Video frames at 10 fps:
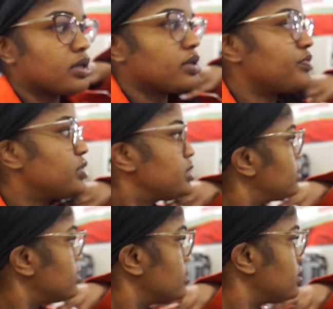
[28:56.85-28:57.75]
of
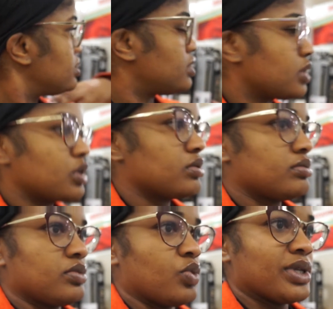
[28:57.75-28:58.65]
the
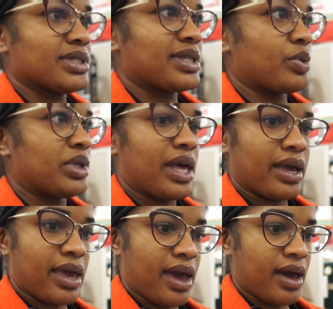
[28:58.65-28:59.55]
ones that we like
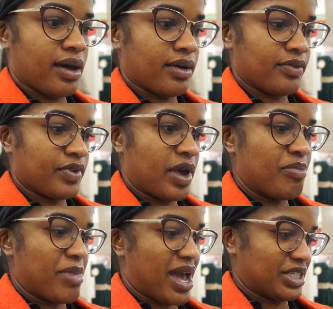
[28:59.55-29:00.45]
have a
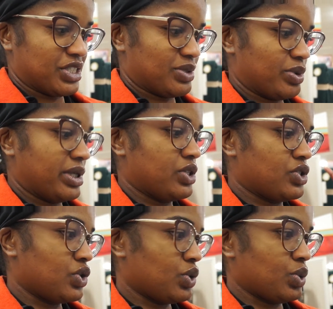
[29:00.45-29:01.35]
match. We need
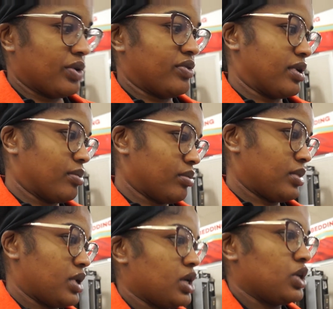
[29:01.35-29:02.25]
two of them,
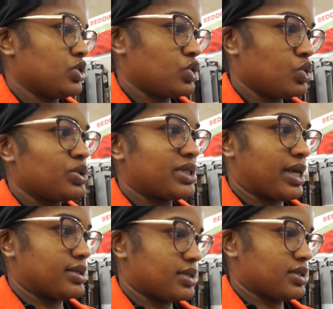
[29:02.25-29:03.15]
two
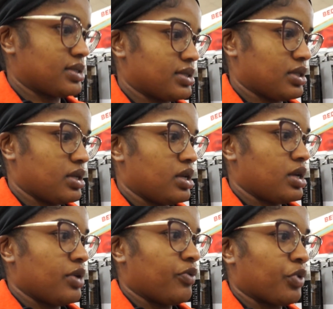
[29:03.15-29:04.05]
sets.
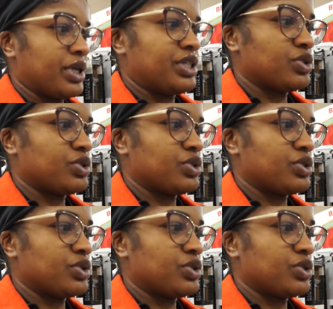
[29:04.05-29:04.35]
Right. For each